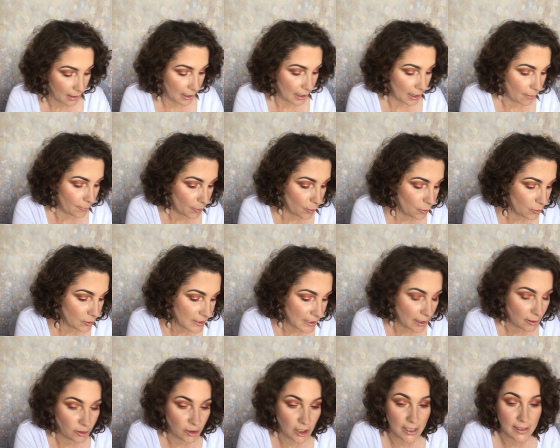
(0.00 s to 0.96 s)
I'm
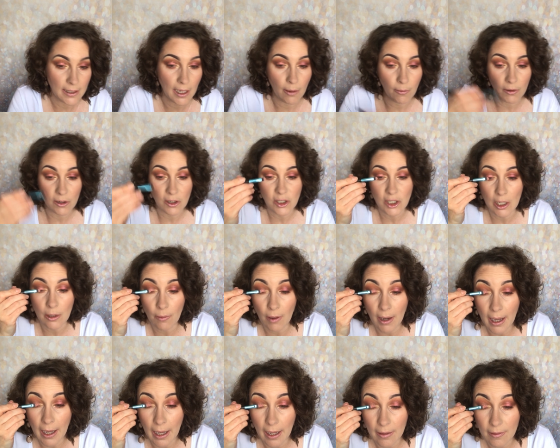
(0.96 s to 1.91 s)
also just going to
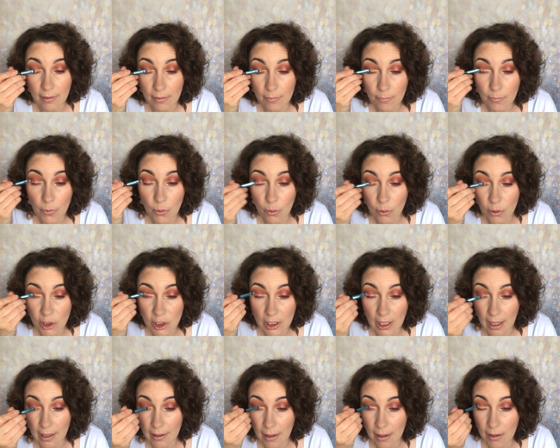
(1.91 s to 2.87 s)
add more
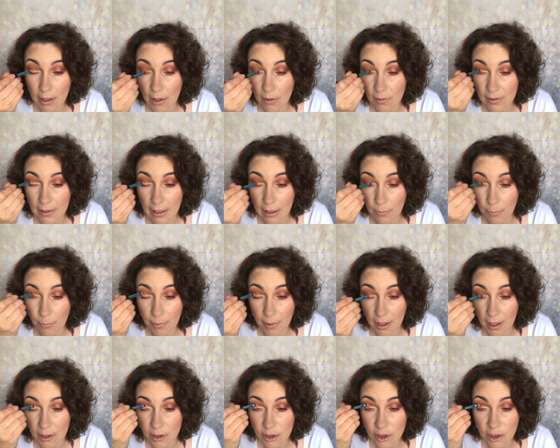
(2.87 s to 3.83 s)
shadow using a
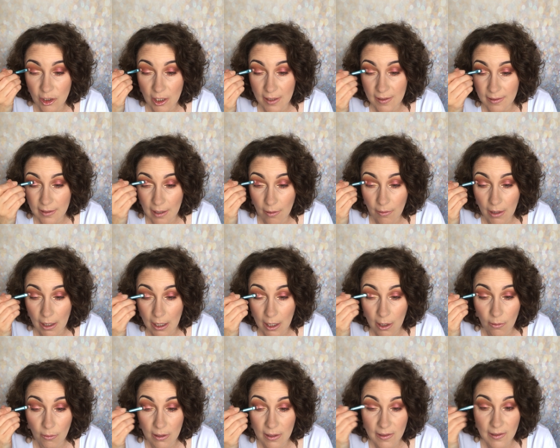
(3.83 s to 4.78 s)
brush just so that
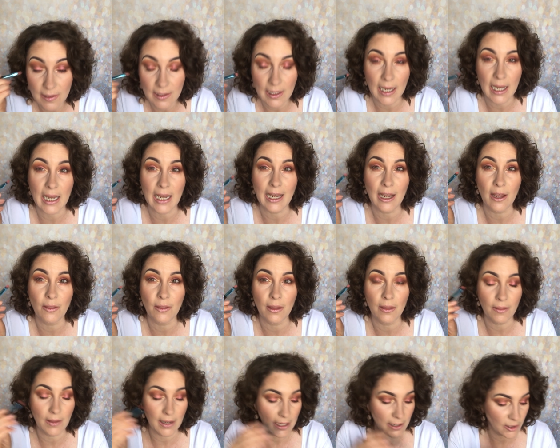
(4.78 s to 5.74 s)
you can see
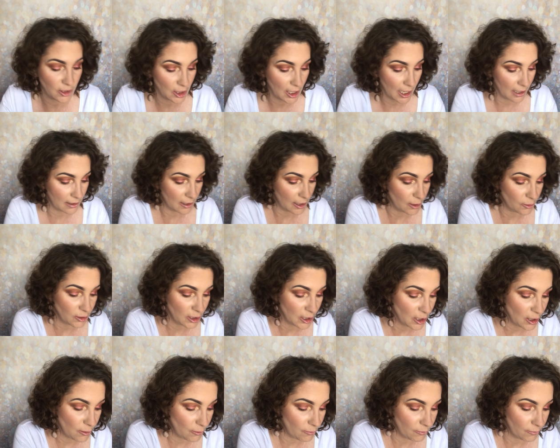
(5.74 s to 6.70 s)
that these shadows,
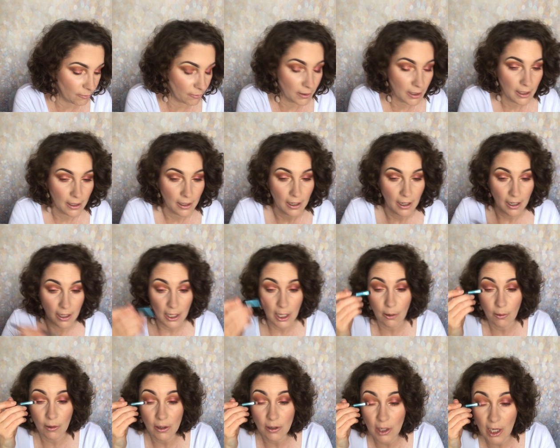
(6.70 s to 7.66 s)
you,
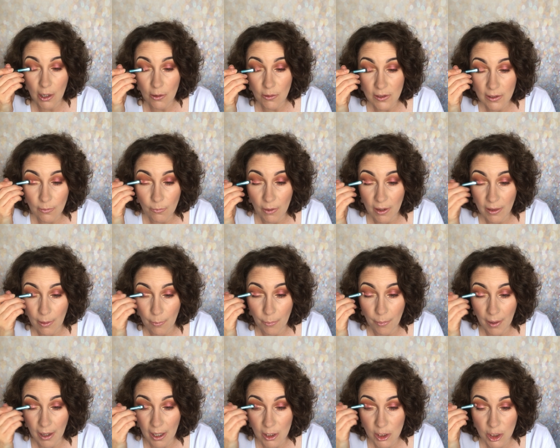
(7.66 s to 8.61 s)
you can use them with a
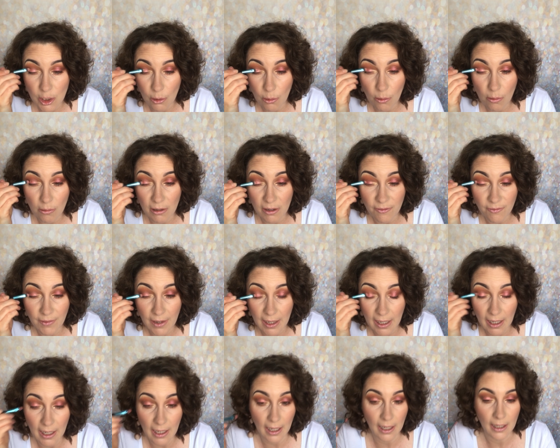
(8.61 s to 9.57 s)
brush or a
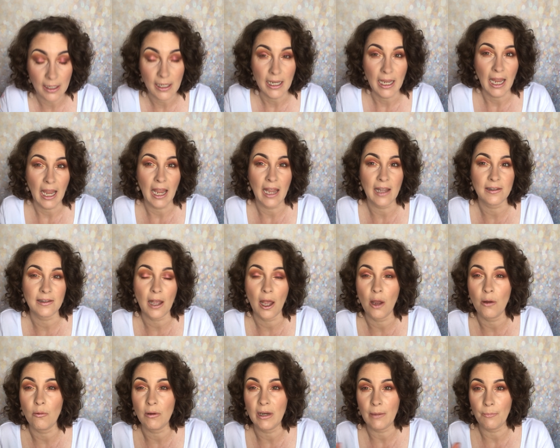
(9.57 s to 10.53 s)
finger. It's
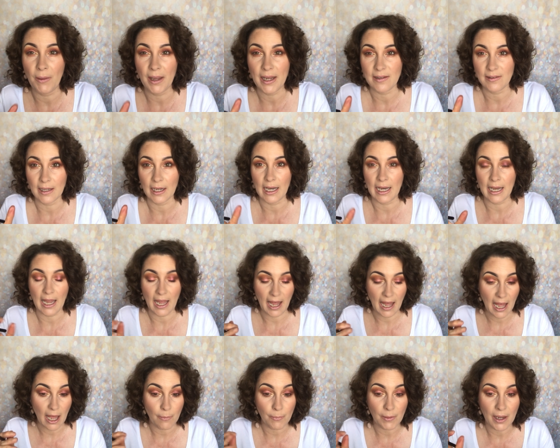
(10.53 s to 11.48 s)
only basically
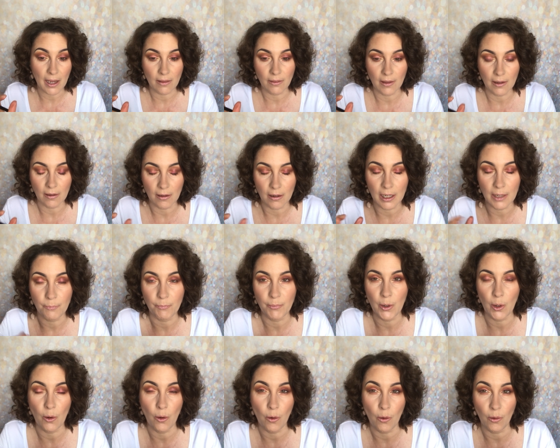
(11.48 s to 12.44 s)
habit that I
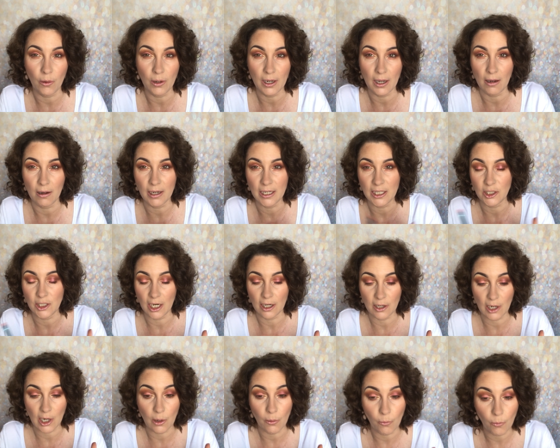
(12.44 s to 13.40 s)
put on
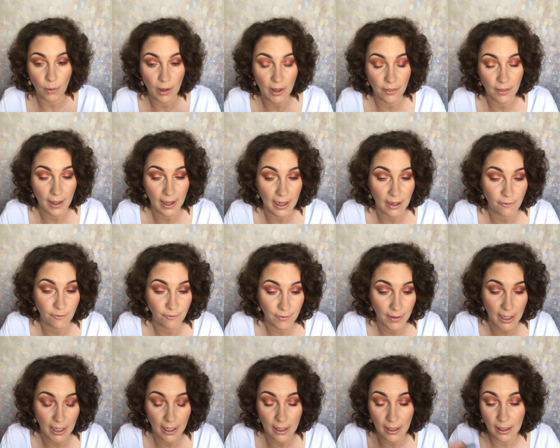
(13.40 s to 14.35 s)
eyeshadow with a
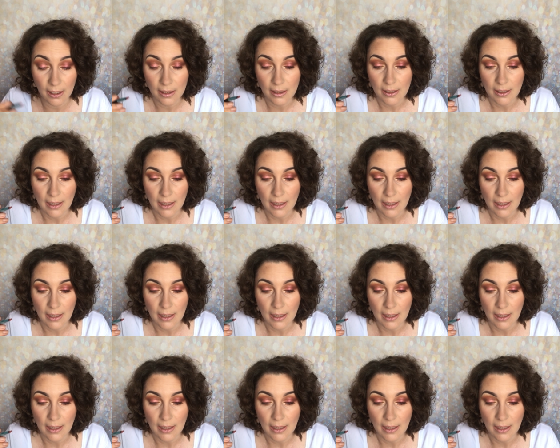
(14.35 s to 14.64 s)
finger,